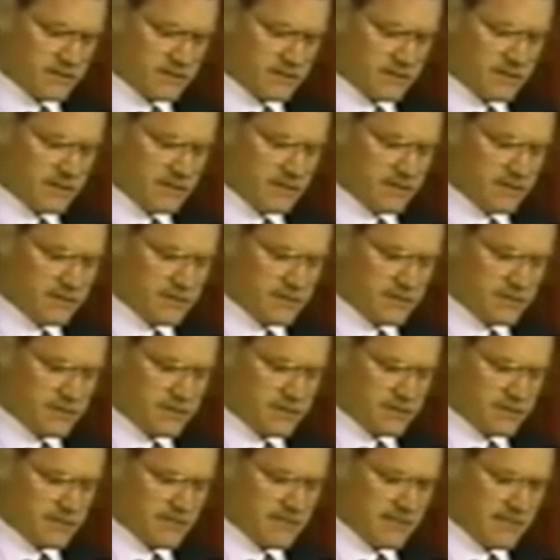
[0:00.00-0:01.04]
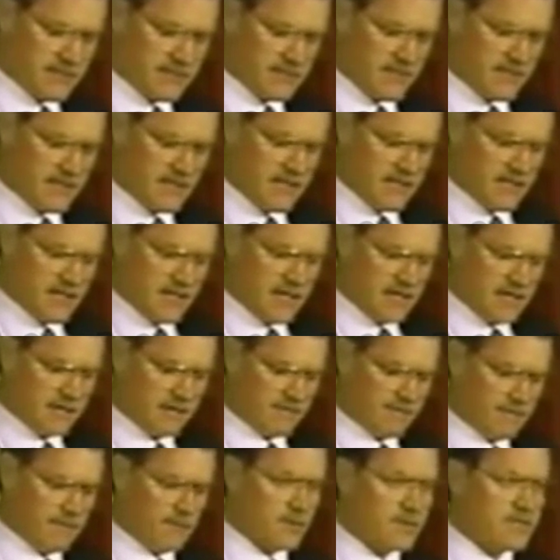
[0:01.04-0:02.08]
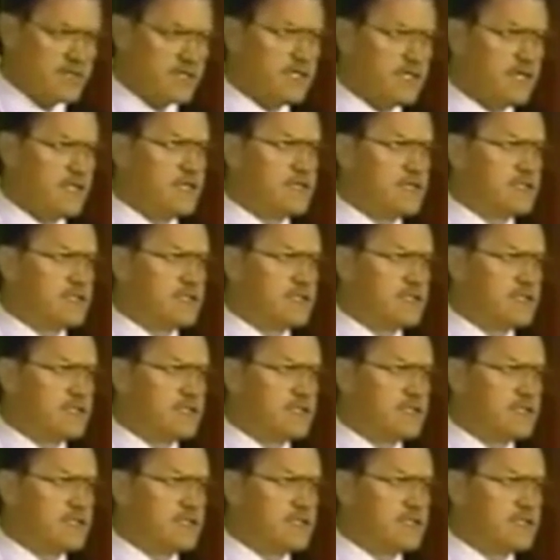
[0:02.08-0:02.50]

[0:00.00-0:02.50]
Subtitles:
Senator Church said in the 14